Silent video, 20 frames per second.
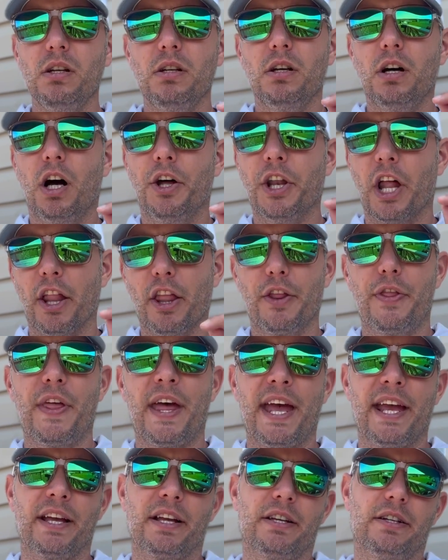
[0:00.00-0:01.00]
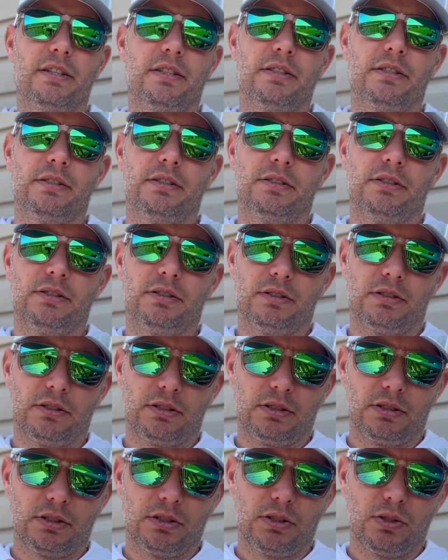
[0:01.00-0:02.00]
Another thing,
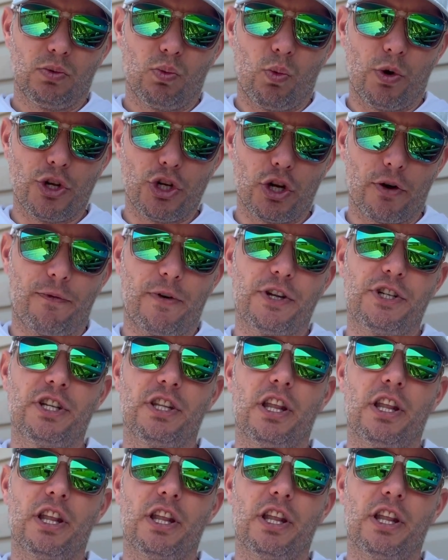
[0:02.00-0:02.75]
when you're fishing